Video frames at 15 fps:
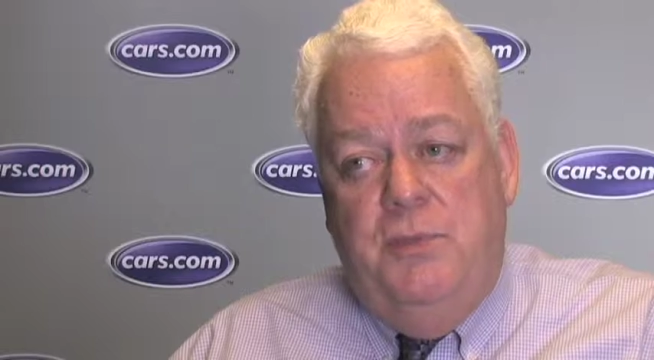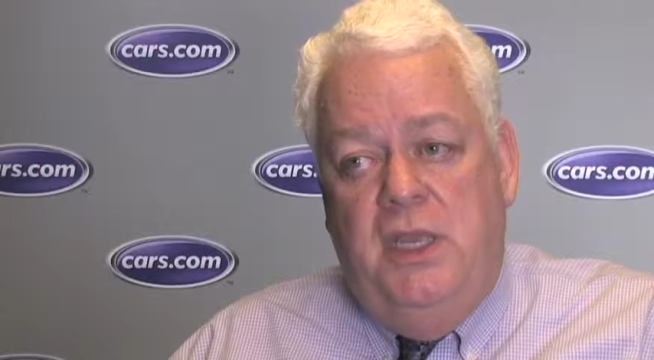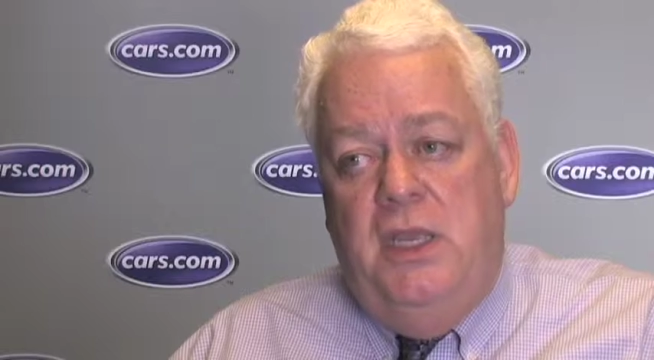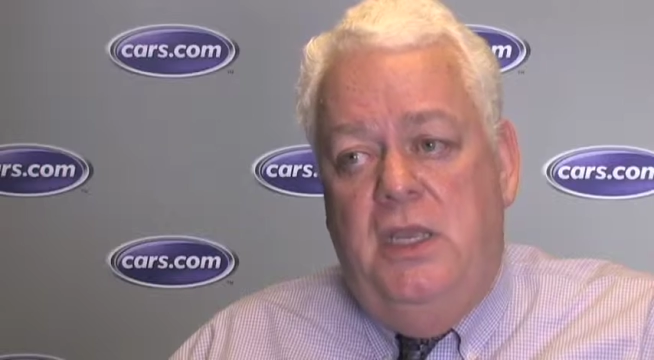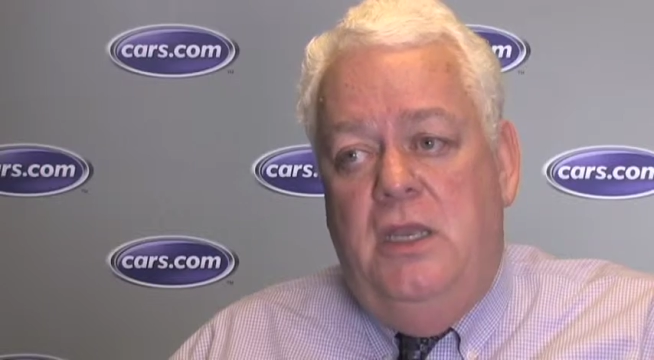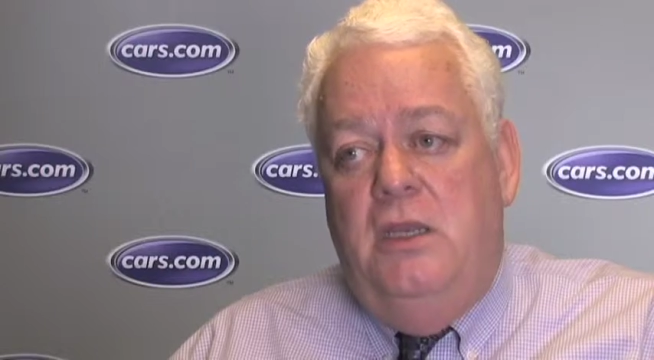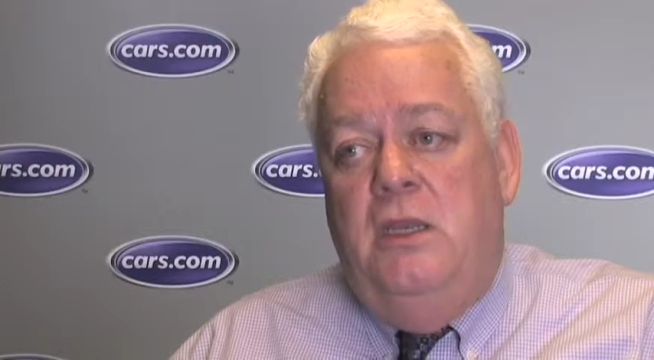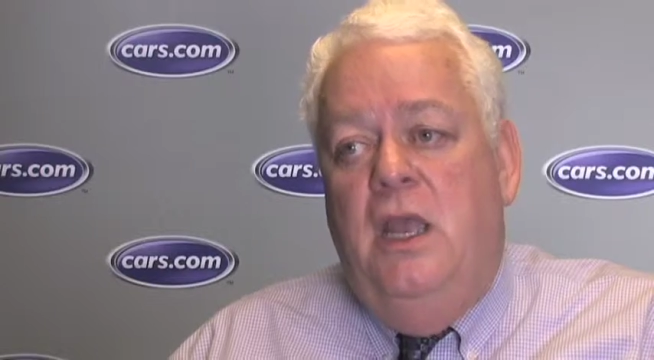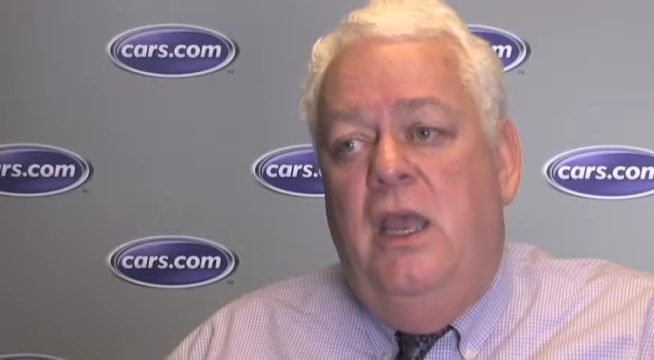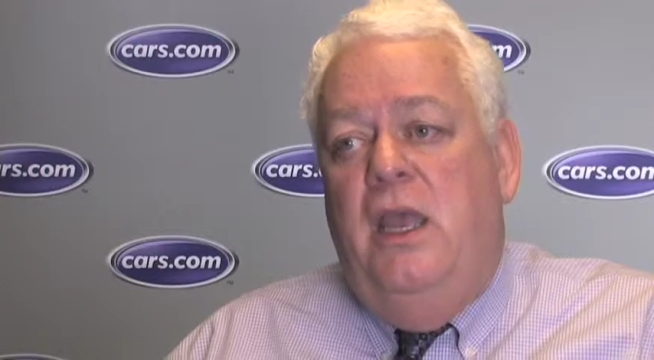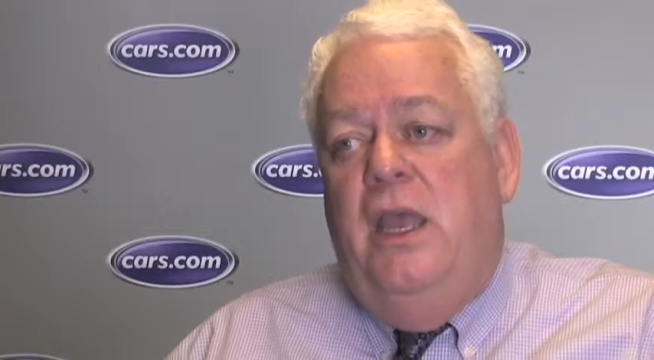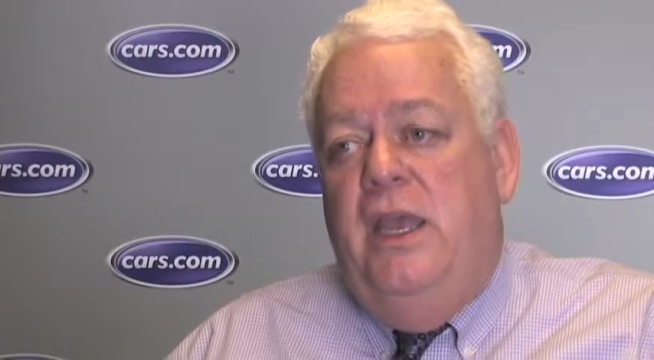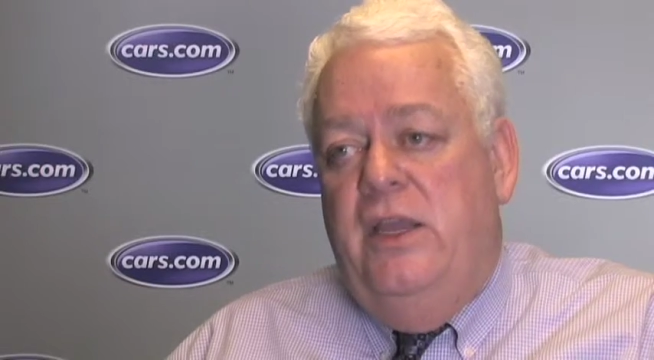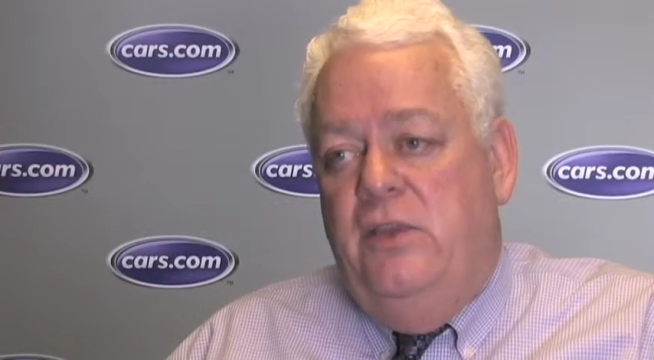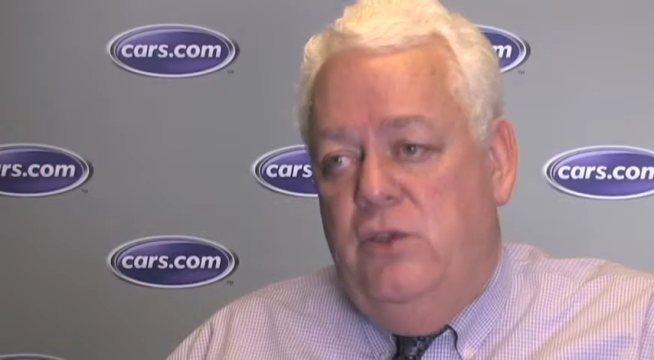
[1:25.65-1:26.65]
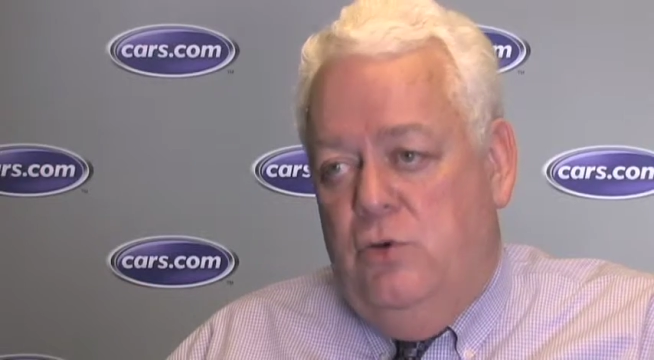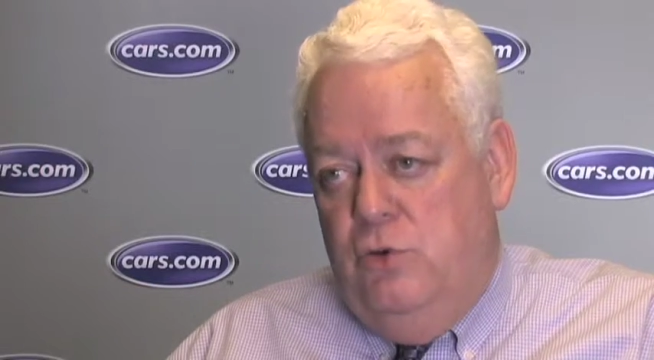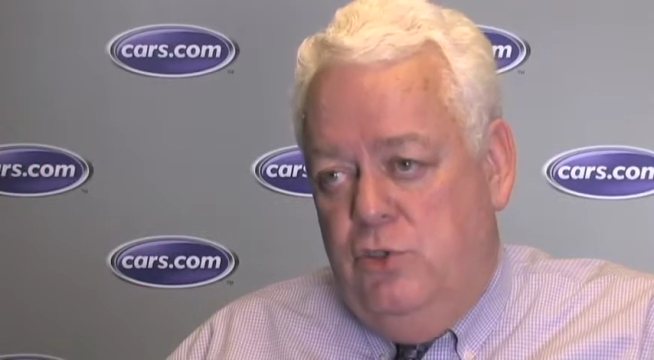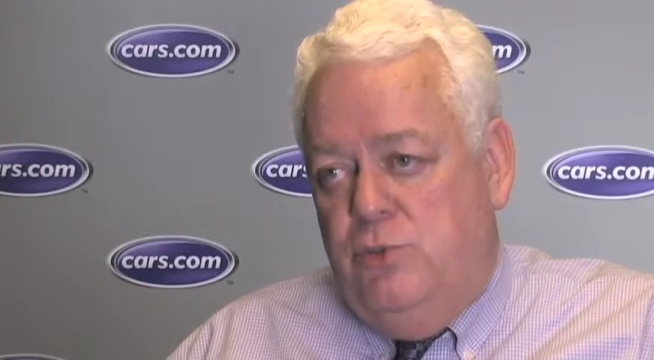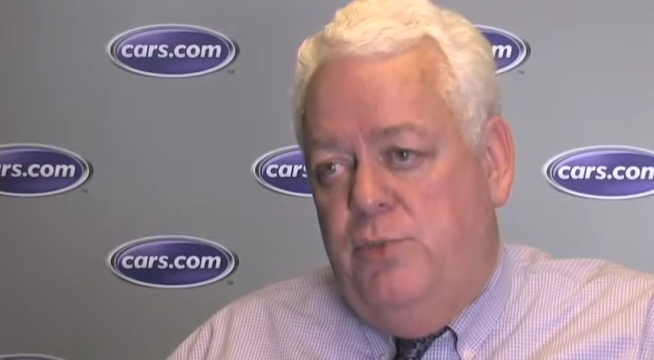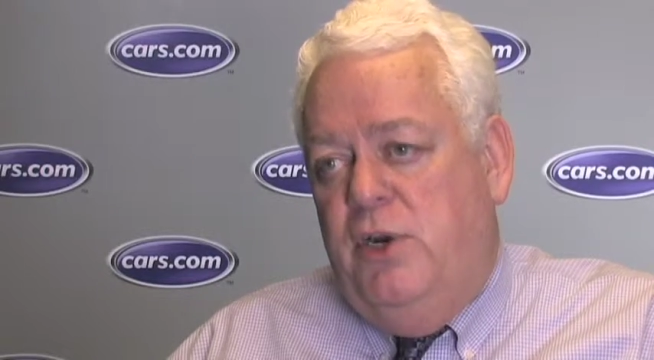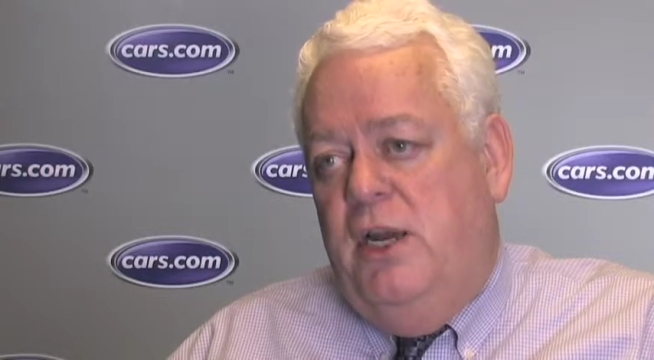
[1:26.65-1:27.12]
made, and the
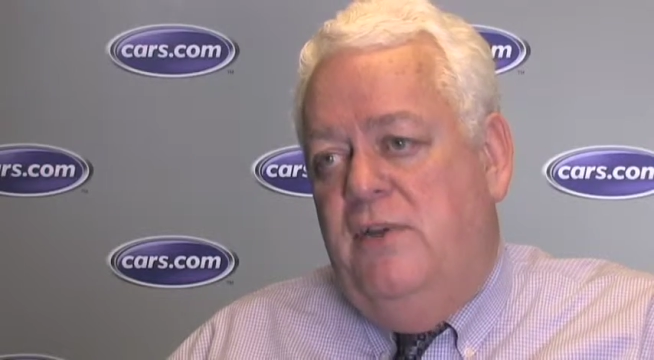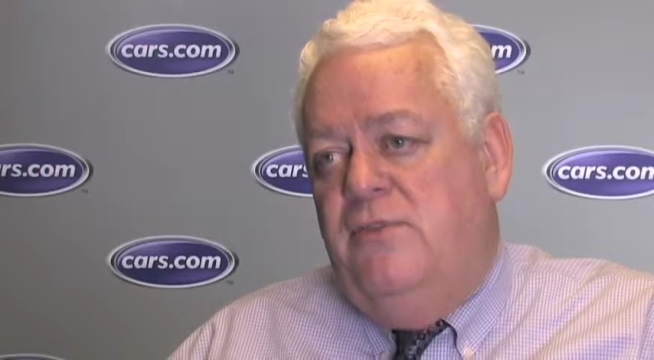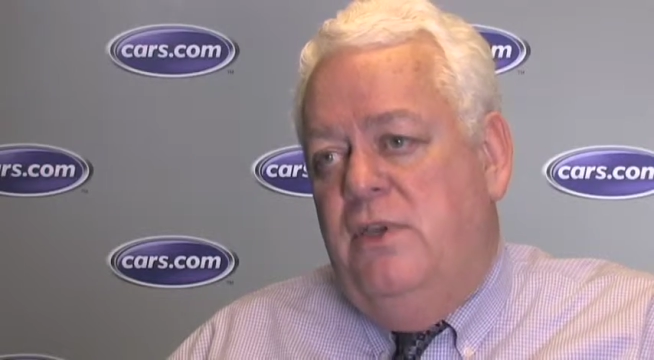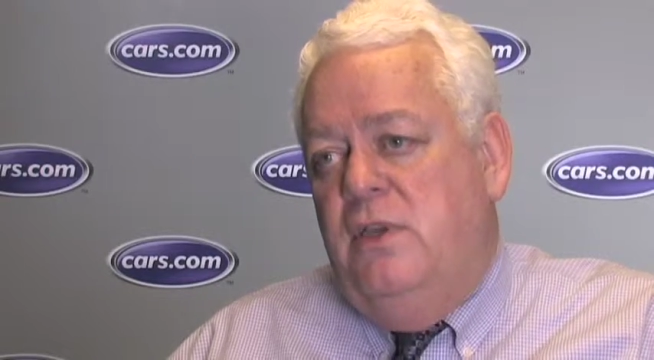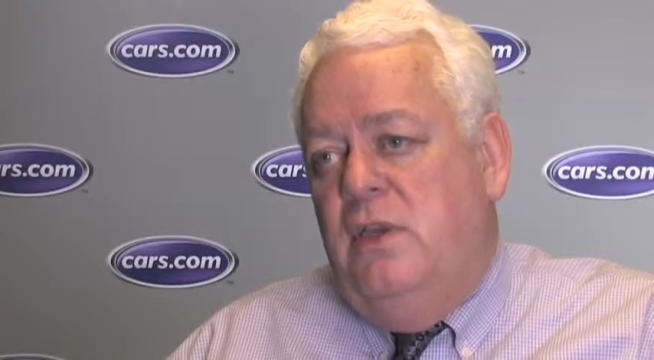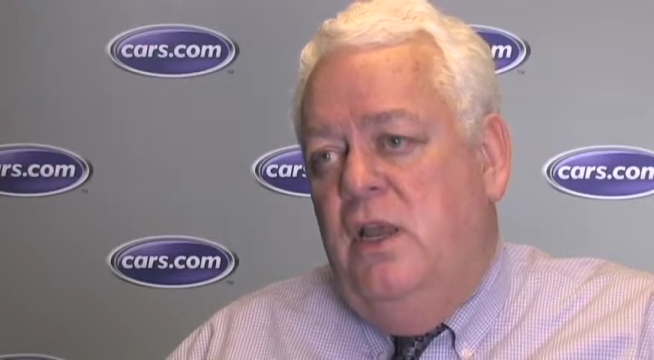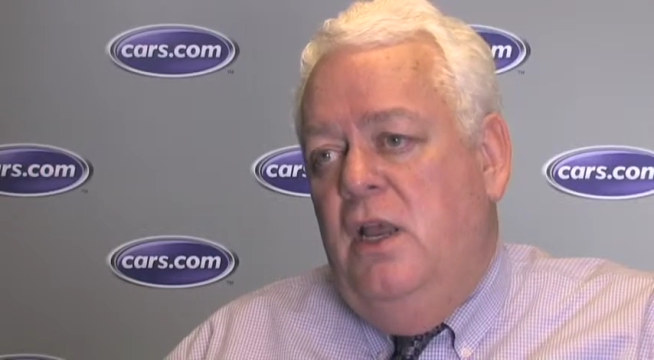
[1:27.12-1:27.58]
gross profit